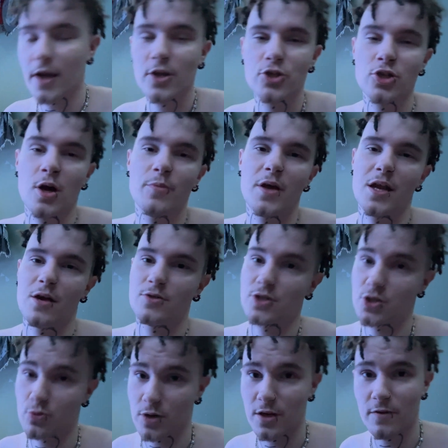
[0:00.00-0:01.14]
could have dropped that down to
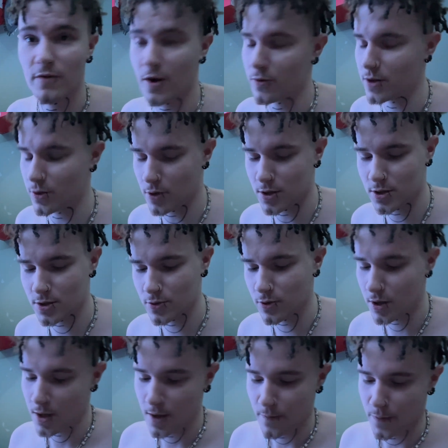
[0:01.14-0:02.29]
20 if I really wanted to,
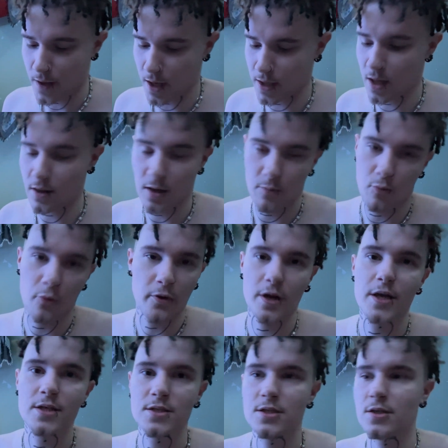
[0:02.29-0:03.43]
and get like more
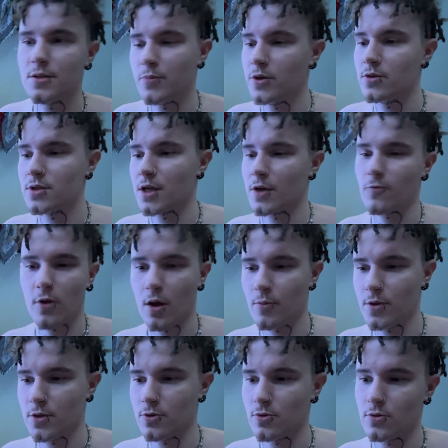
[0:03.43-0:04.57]
instant meals like
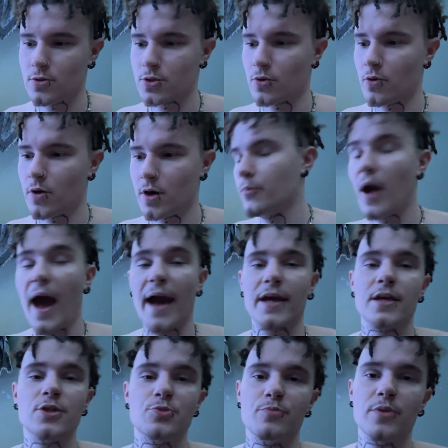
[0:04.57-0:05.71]
ramen noodles, or
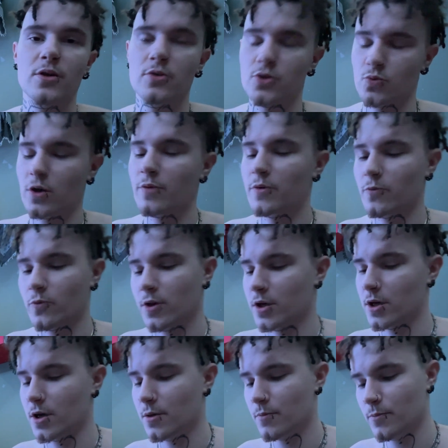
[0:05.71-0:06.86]
packaged meals would have been really
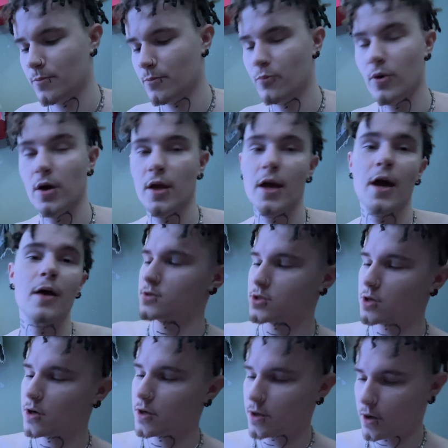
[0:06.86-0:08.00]
good. But yeah,
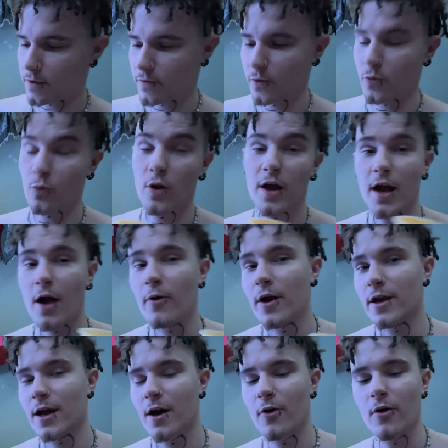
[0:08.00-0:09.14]
starting off with what I got right
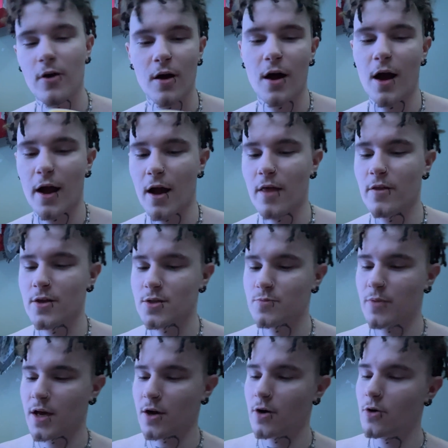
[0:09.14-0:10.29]
now, I got this
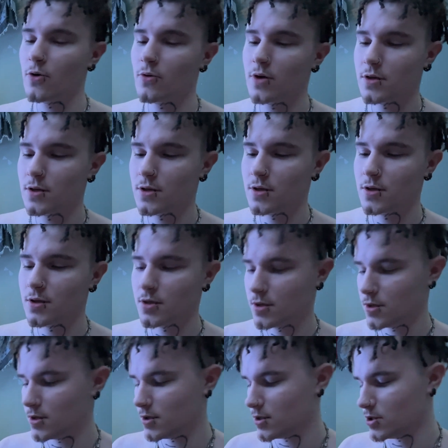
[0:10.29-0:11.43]
mango
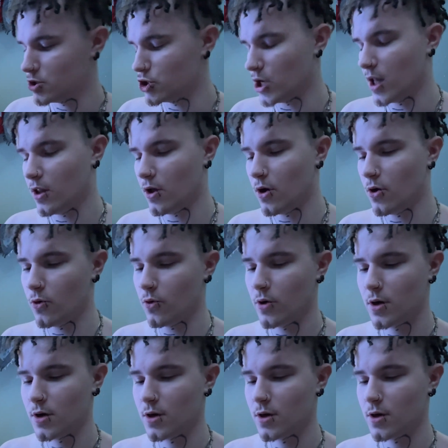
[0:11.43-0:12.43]
jello